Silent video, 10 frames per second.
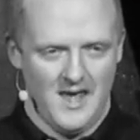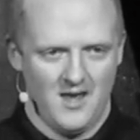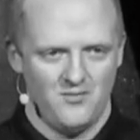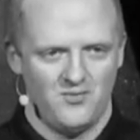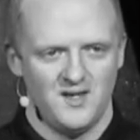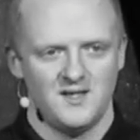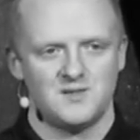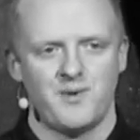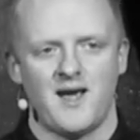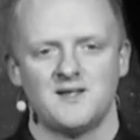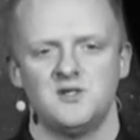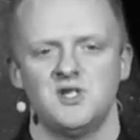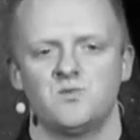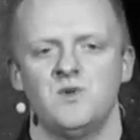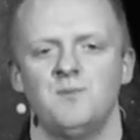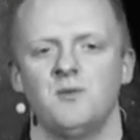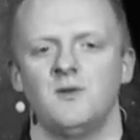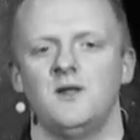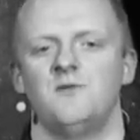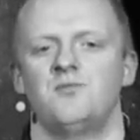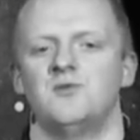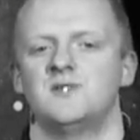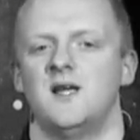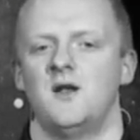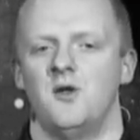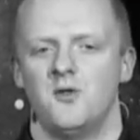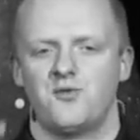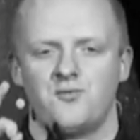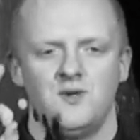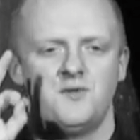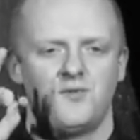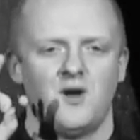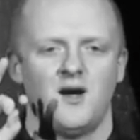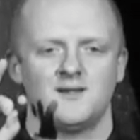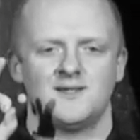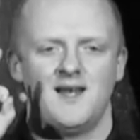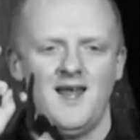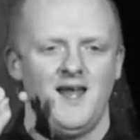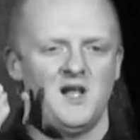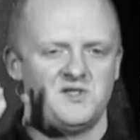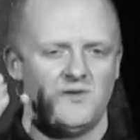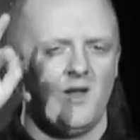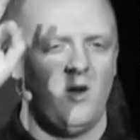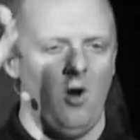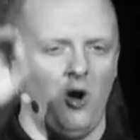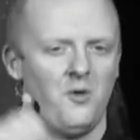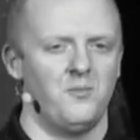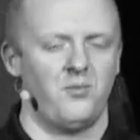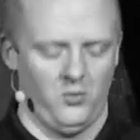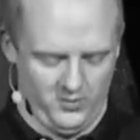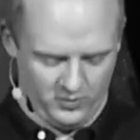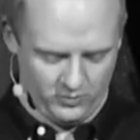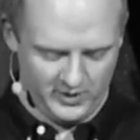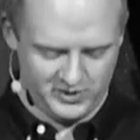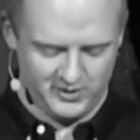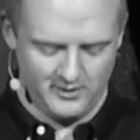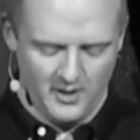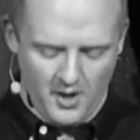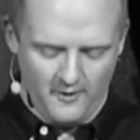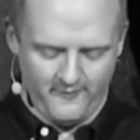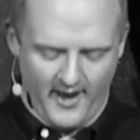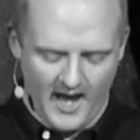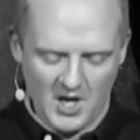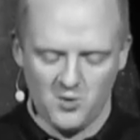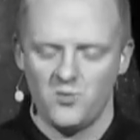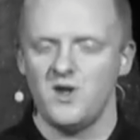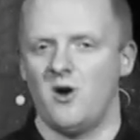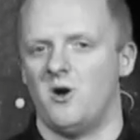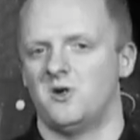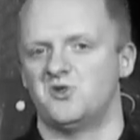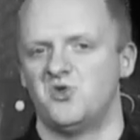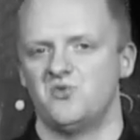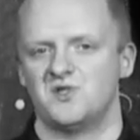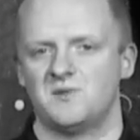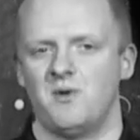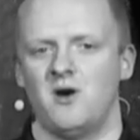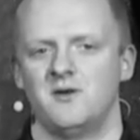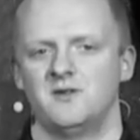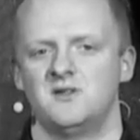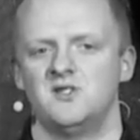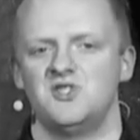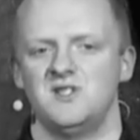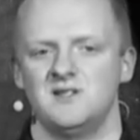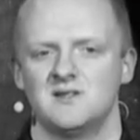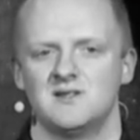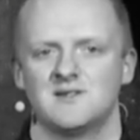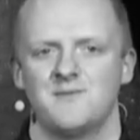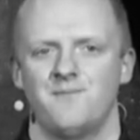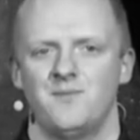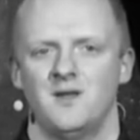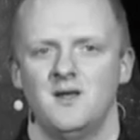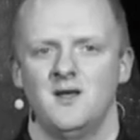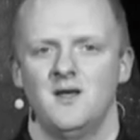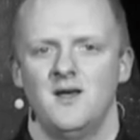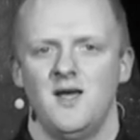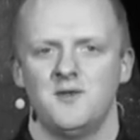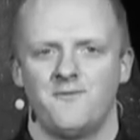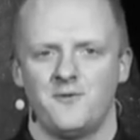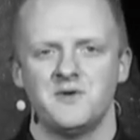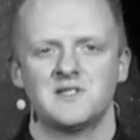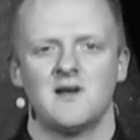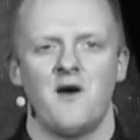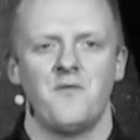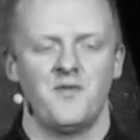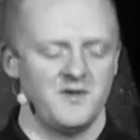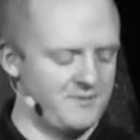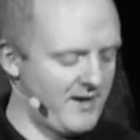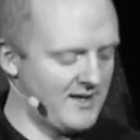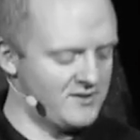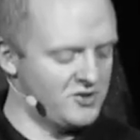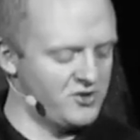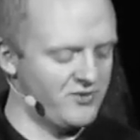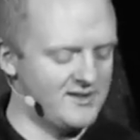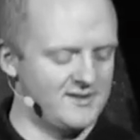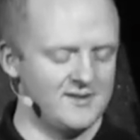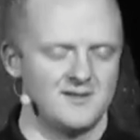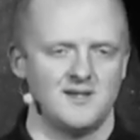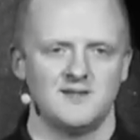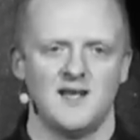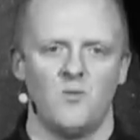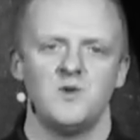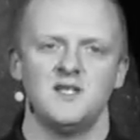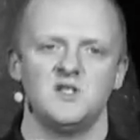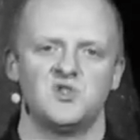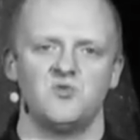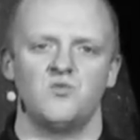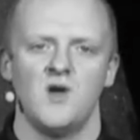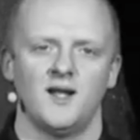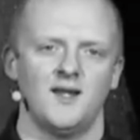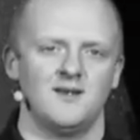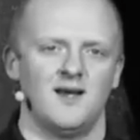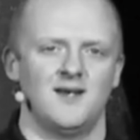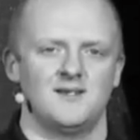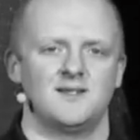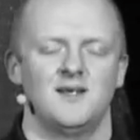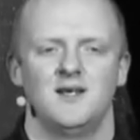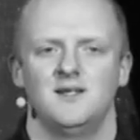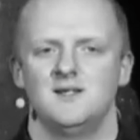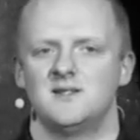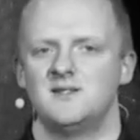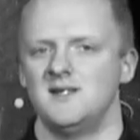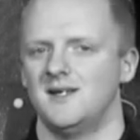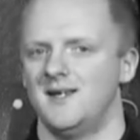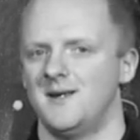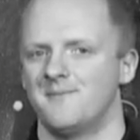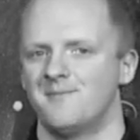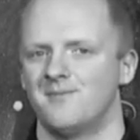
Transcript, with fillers: And these passages, we believe, present three thoughts that answer that all important question of how we are to respond to Jesus. And the first thought that this passage addresses is that we need to recognize his deity.